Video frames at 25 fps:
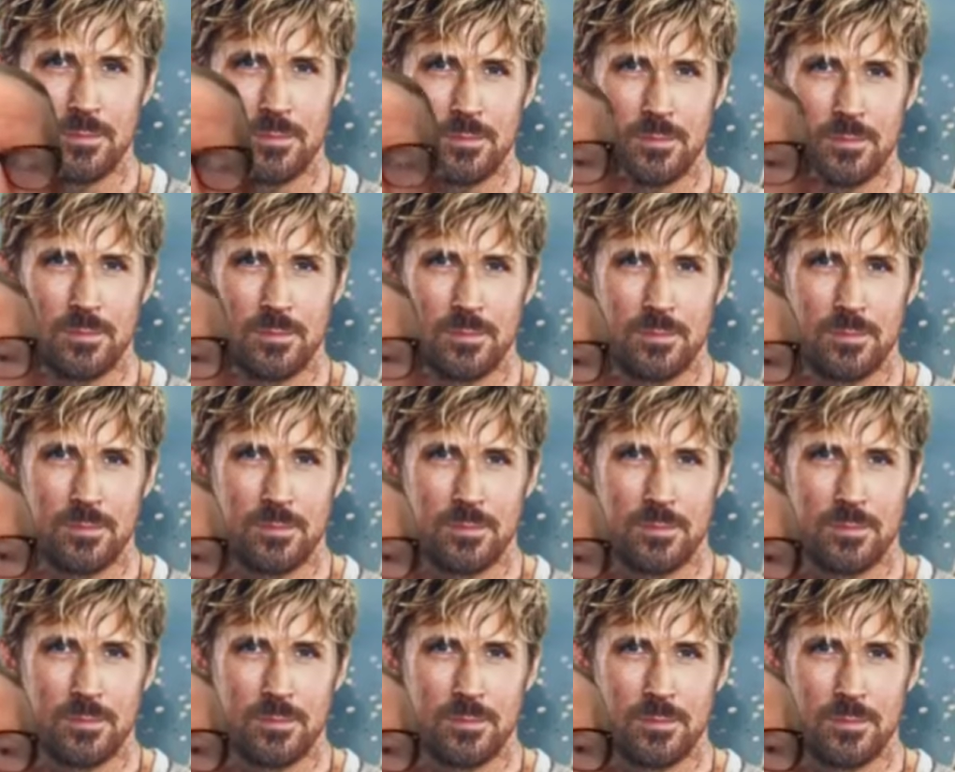
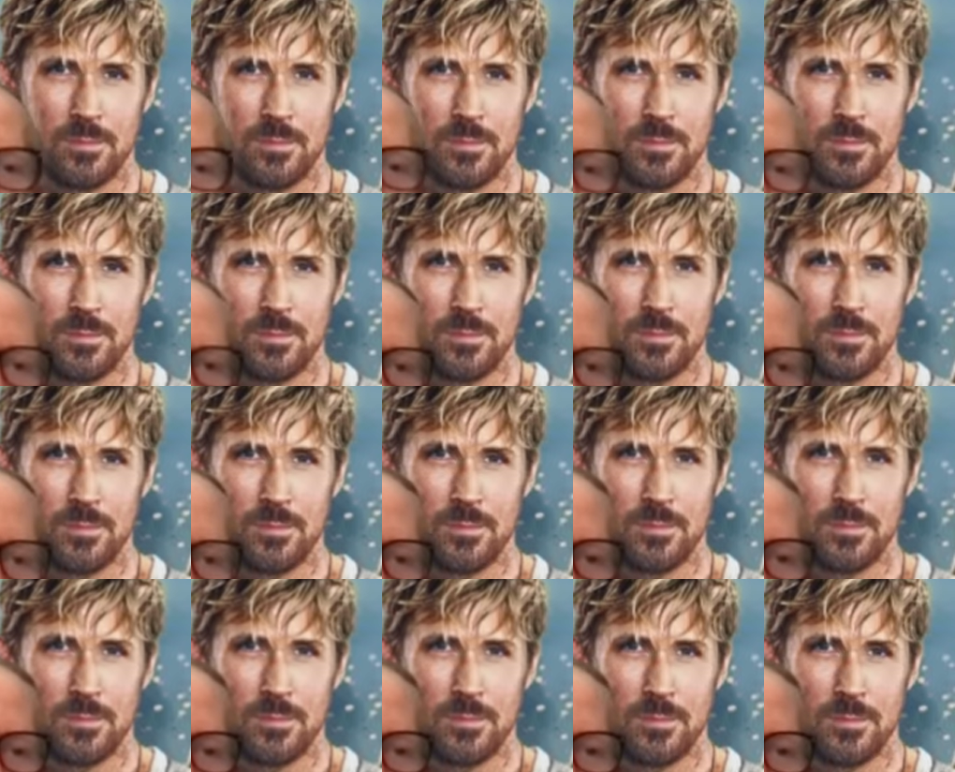
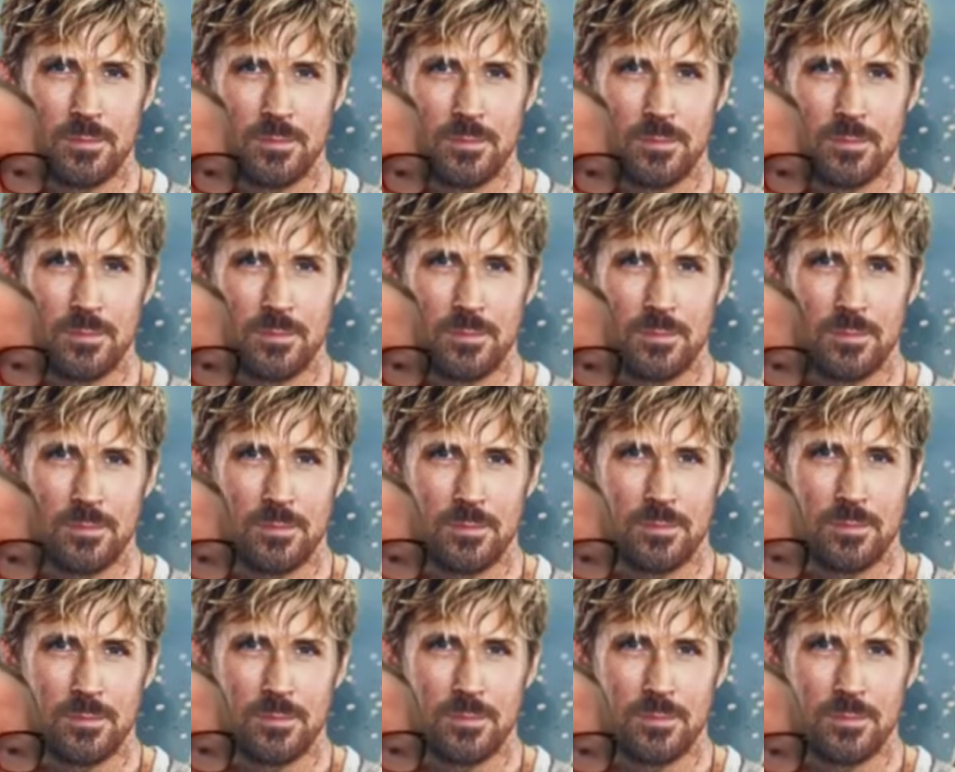
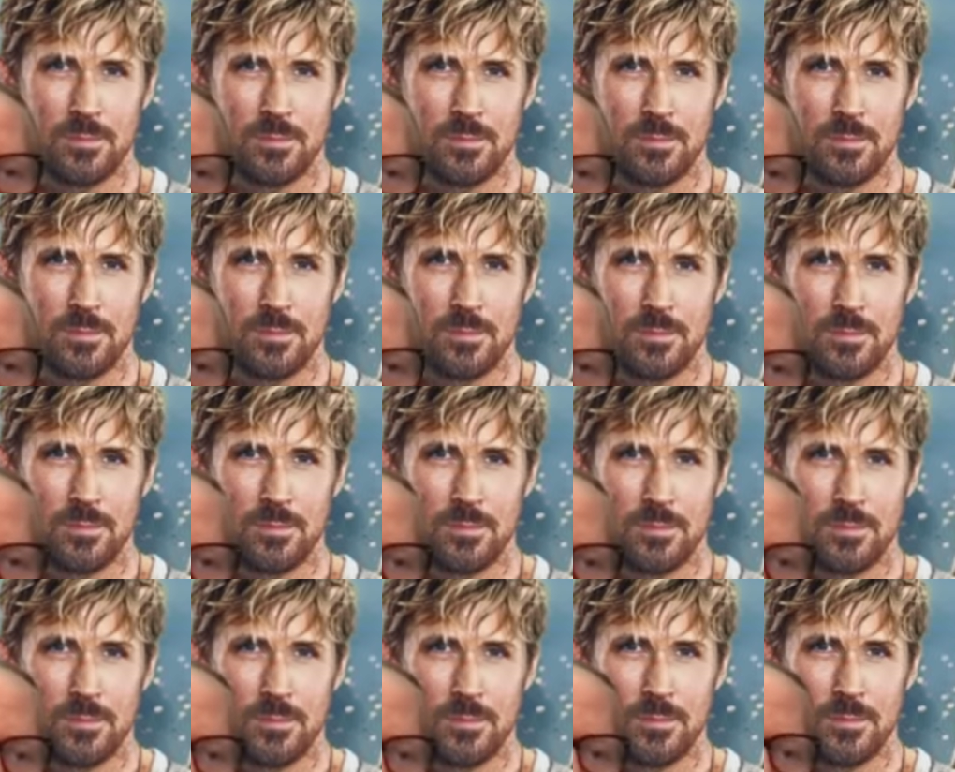
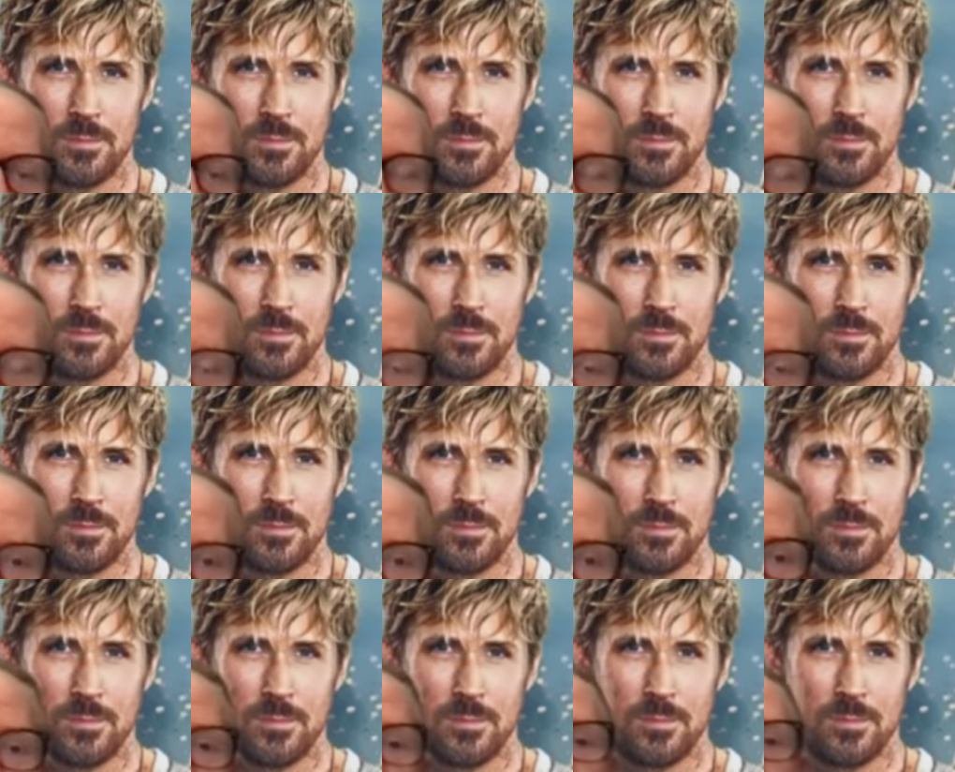
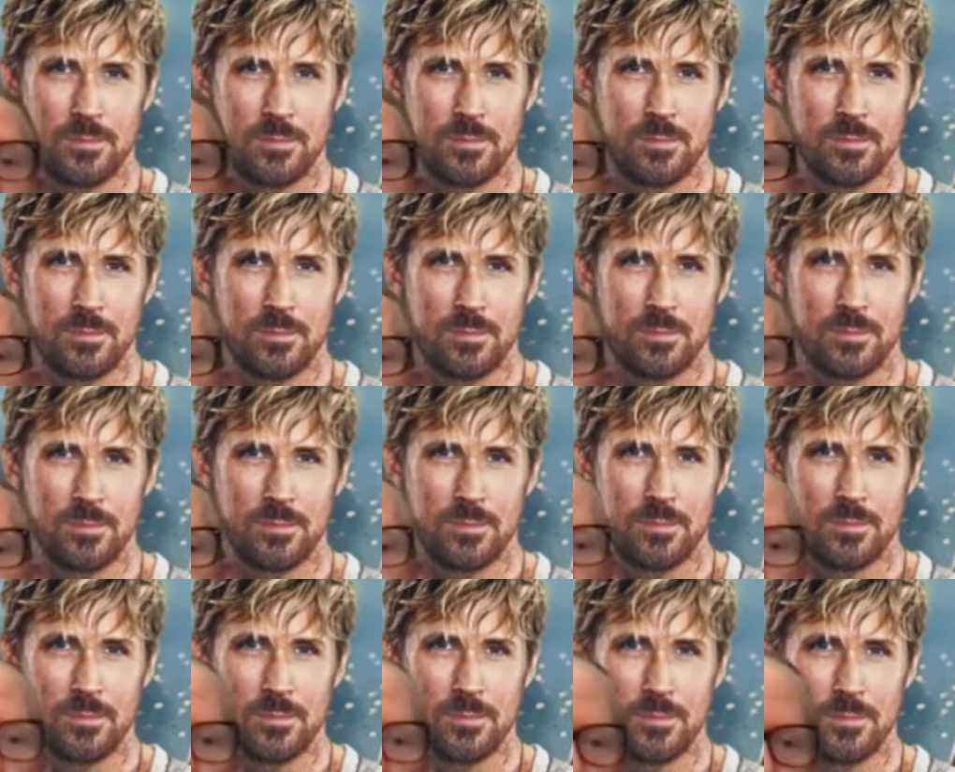
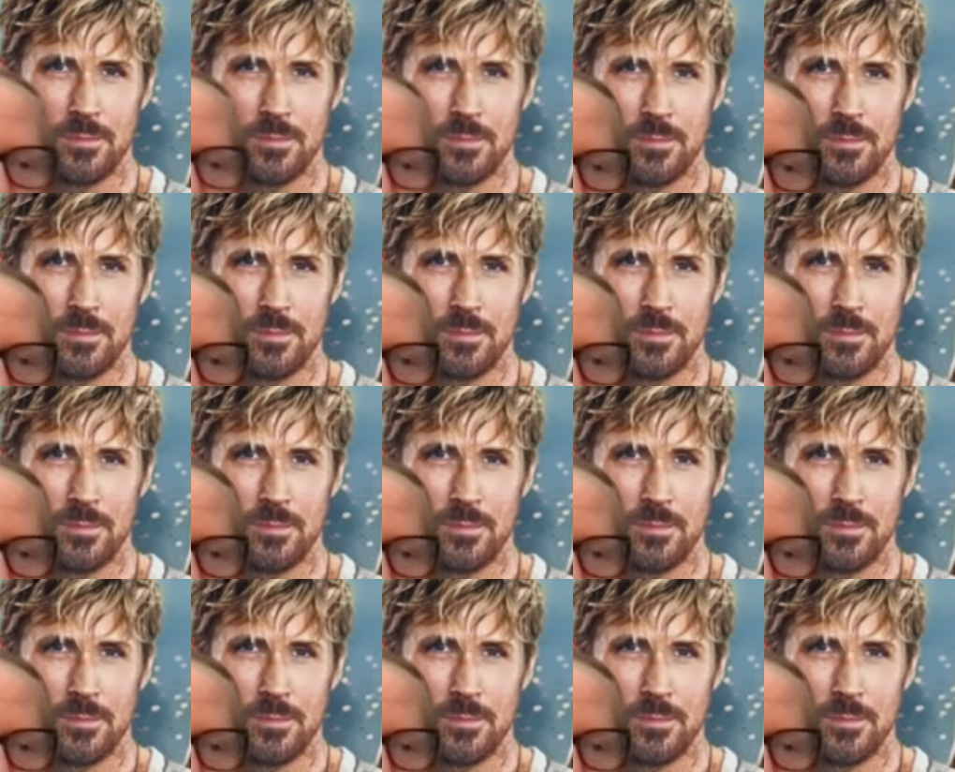This person isn't speaking.